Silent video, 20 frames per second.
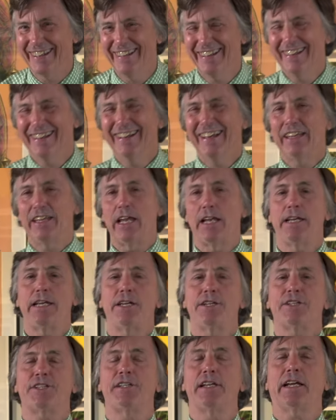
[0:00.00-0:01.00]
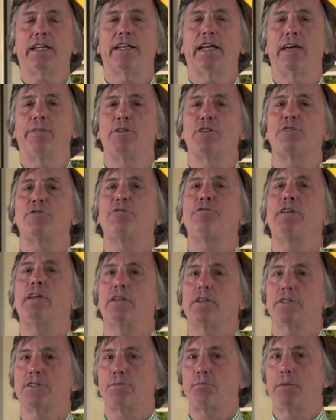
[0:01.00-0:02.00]
and his nickname is
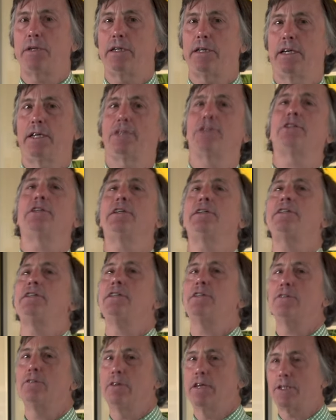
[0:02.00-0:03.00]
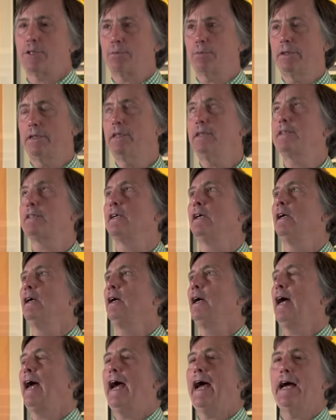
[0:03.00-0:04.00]
Phetus, P H E T U S, please.
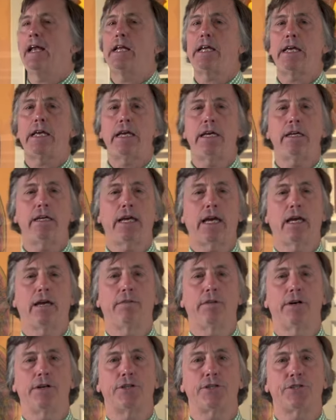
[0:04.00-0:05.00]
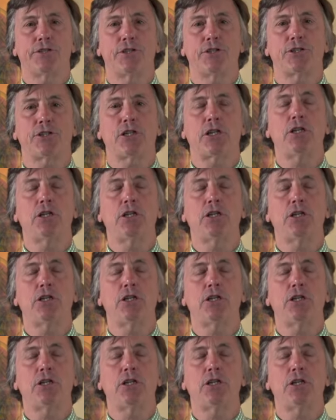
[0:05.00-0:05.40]
And he gave us this